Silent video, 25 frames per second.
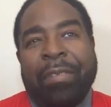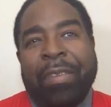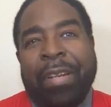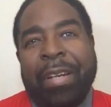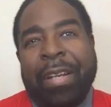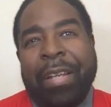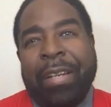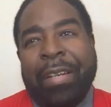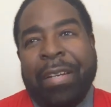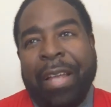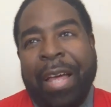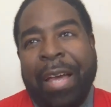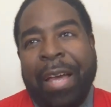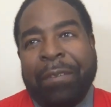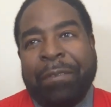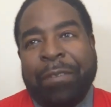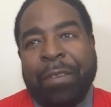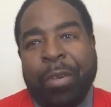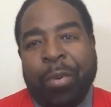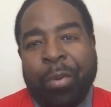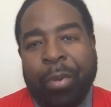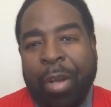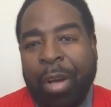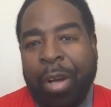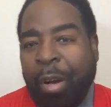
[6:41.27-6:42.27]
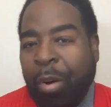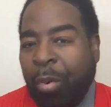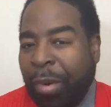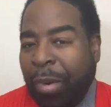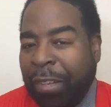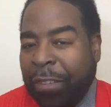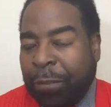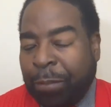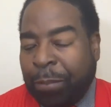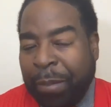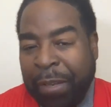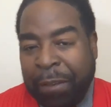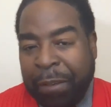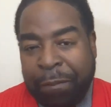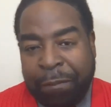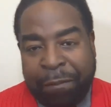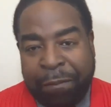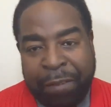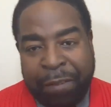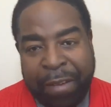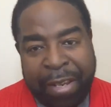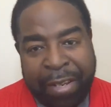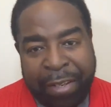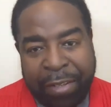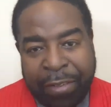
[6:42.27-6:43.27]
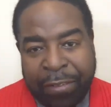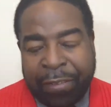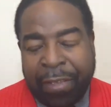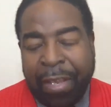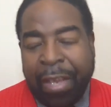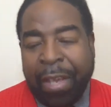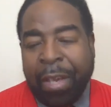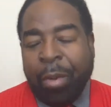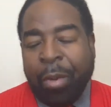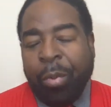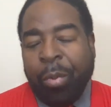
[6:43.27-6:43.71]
that in life you'll always be faced